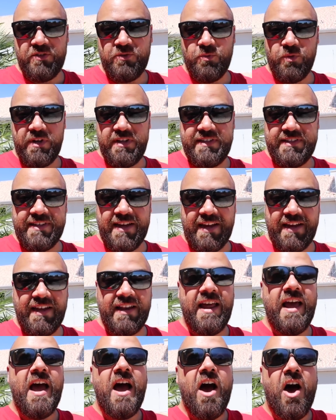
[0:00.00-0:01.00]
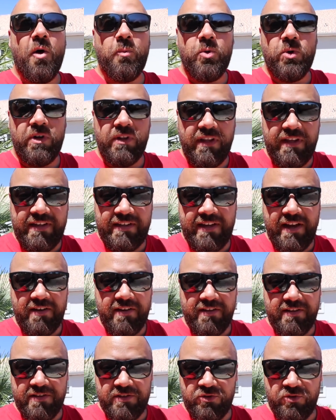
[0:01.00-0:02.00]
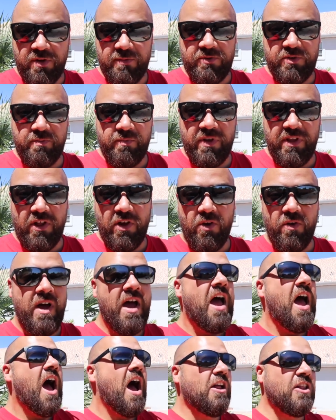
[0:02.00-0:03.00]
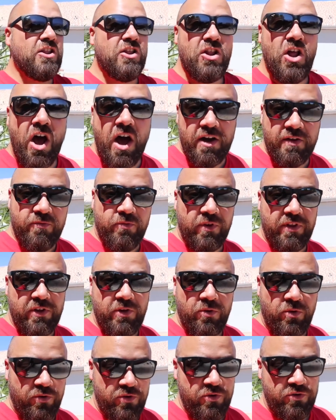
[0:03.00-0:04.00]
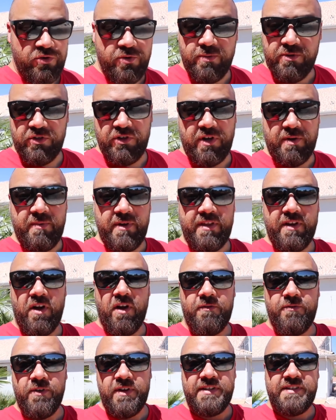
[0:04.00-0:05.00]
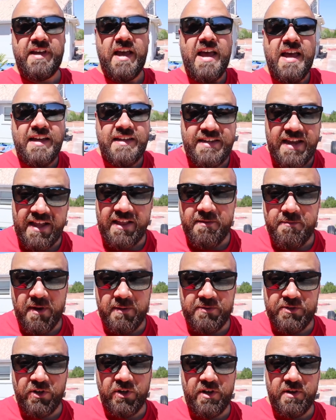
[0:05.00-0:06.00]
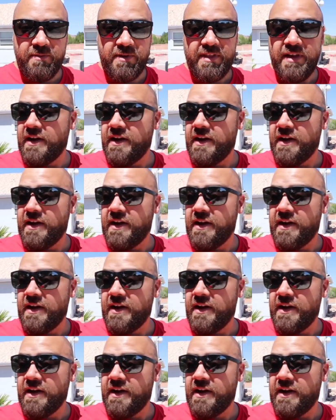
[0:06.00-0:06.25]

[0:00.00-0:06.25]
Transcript: and 22nd. I'll put a link down in the description below. A lot of really cool YouTubers are gonna be there. Our friends Daily Bumps are gonna be